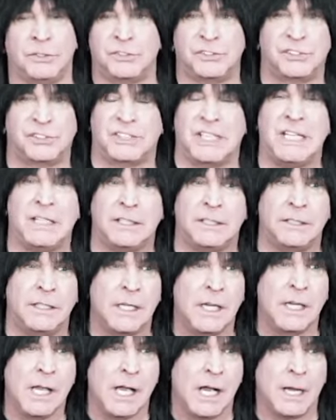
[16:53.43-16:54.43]
understand
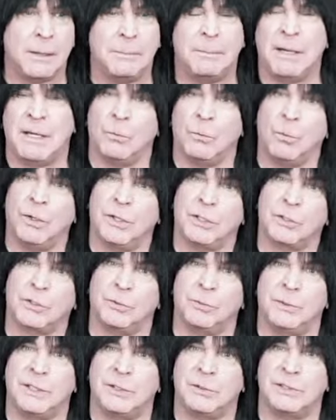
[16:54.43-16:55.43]
about what a
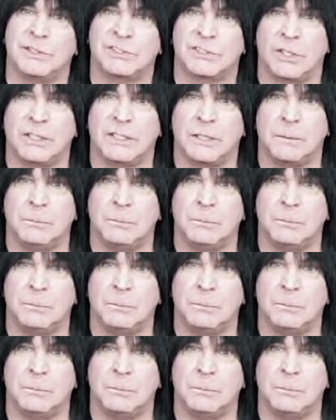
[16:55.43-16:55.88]
career is